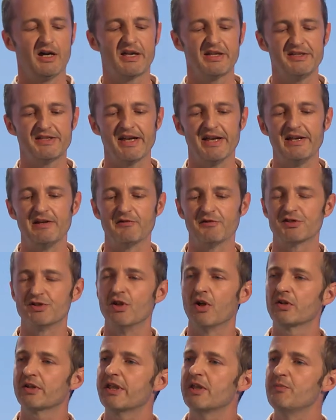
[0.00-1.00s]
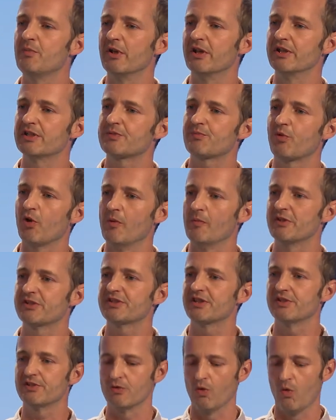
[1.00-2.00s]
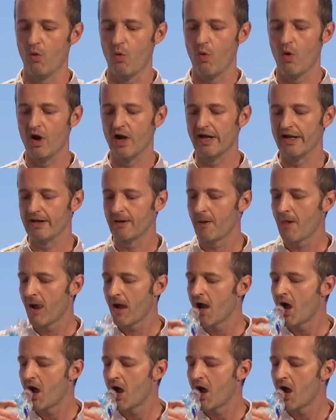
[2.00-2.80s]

a container is not keeping its promises or why